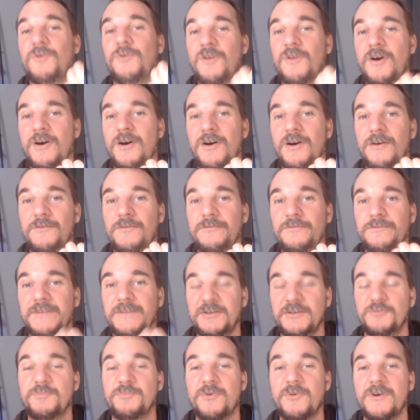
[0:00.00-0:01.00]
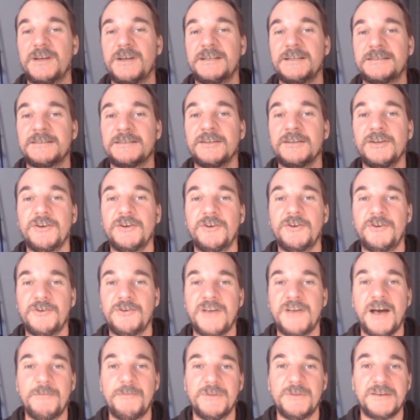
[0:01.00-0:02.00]
of little boys who
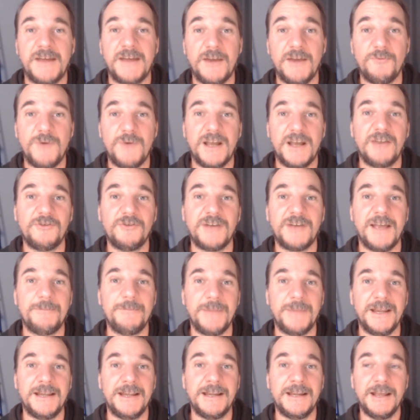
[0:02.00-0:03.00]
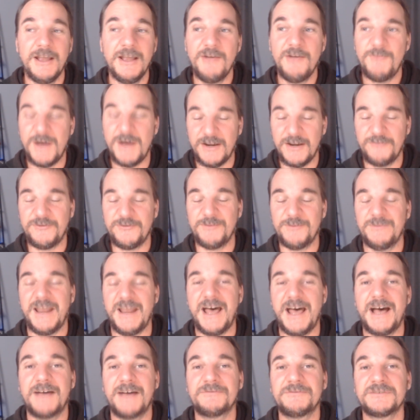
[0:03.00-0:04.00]
come and take one look at me. One of them
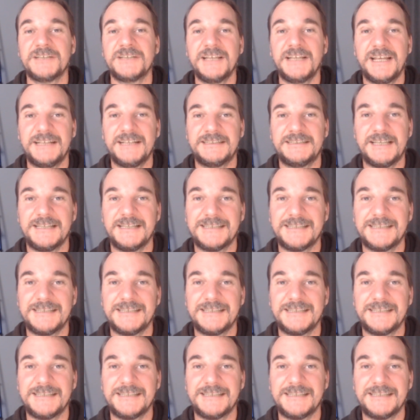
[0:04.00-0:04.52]
laughs and says,